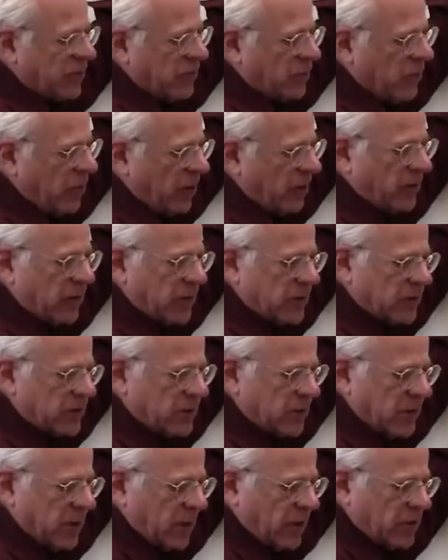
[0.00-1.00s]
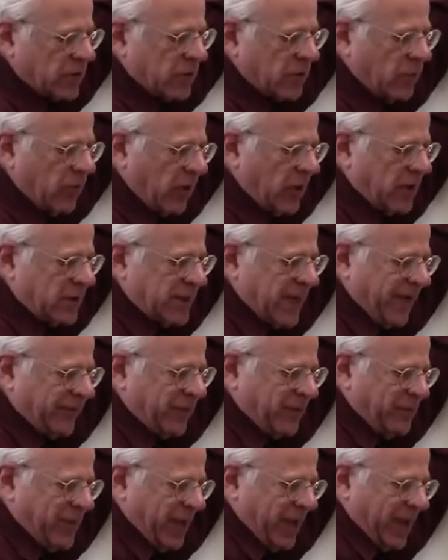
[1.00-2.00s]
of the workers, because the workers
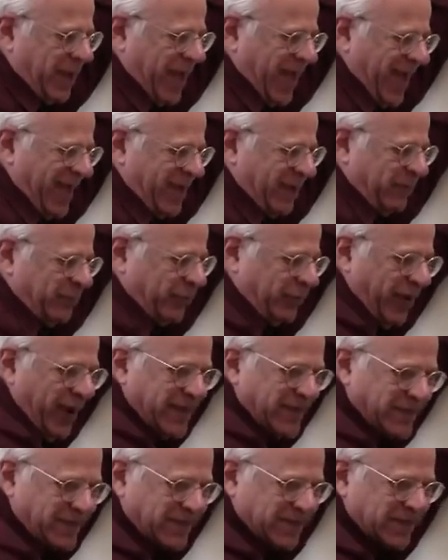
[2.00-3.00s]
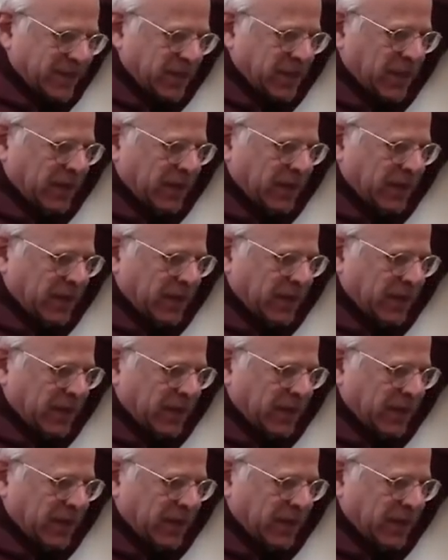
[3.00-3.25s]
have to pay a higher price